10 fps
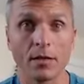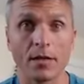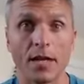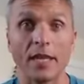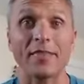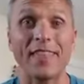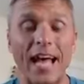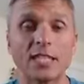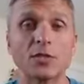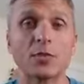Okay,
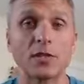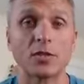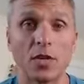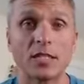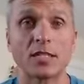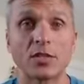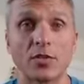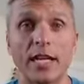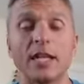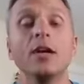that's when the trust is
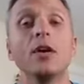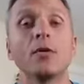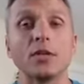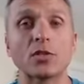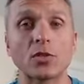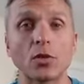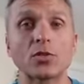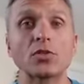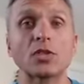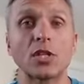created. When the
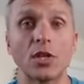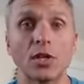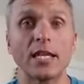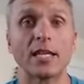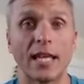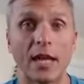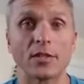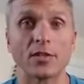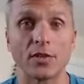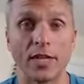Social Security
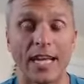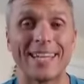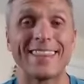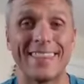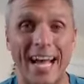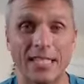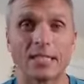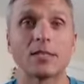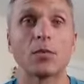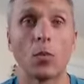account is created,
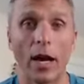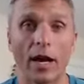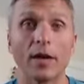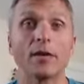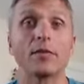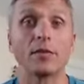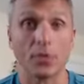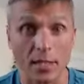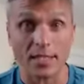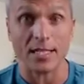that's where the
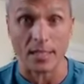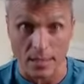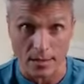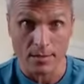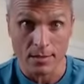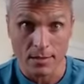trust is.